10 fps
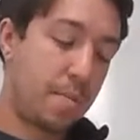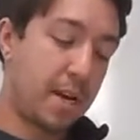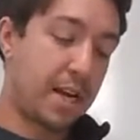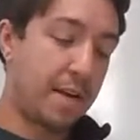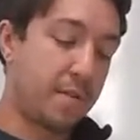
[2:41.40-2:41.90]
I
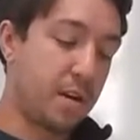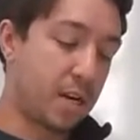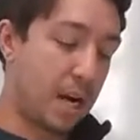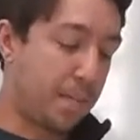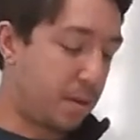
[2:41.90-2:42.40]
might cover
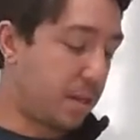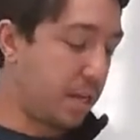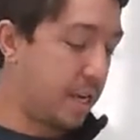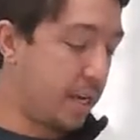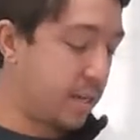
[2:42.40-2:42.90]
a couple of
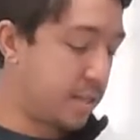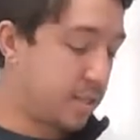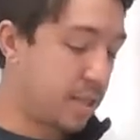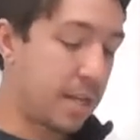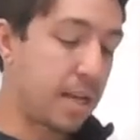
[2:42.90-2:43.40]

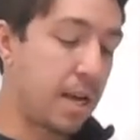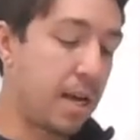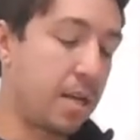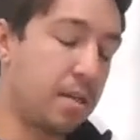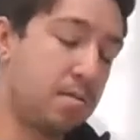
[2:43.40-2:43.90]
these, and
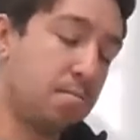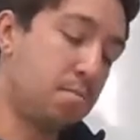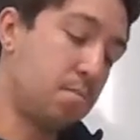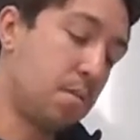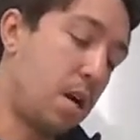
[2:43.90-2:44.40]

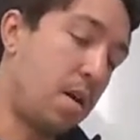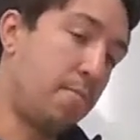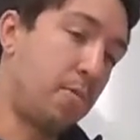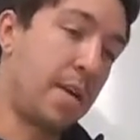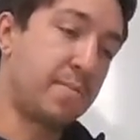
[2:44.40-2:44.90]
then
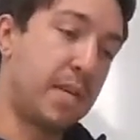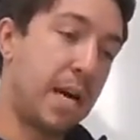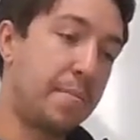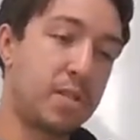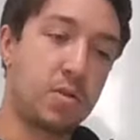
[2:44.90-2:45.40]
we'll have some
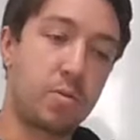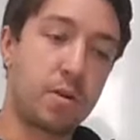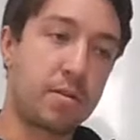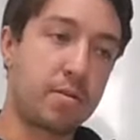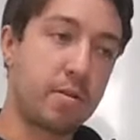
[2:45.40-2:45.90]
time just to
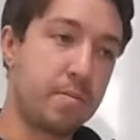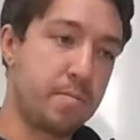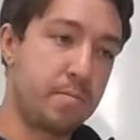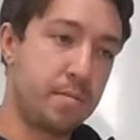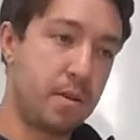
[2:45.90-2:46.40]
work through
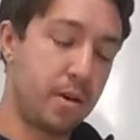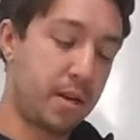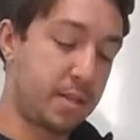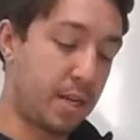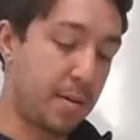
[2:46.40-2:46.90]
them. You
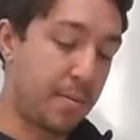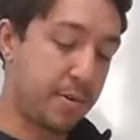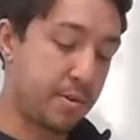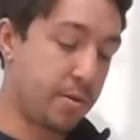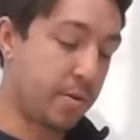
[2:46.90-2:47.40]
guys can come up
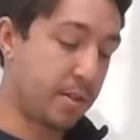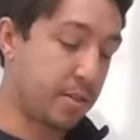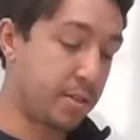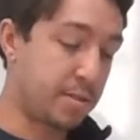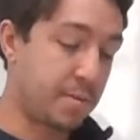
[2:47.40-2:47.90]
with your own
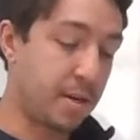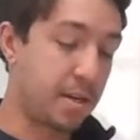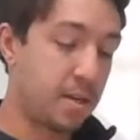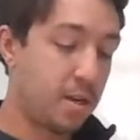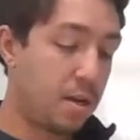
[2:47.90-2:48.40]
questions,
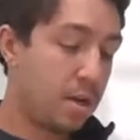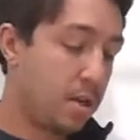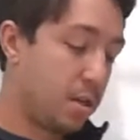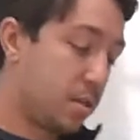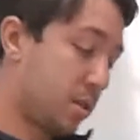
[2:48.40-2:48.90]
but
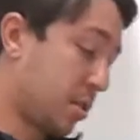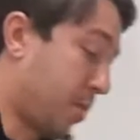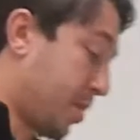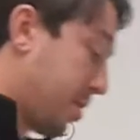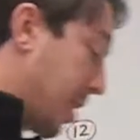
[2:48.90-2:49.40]
just a
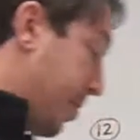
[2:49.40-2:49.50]
quick little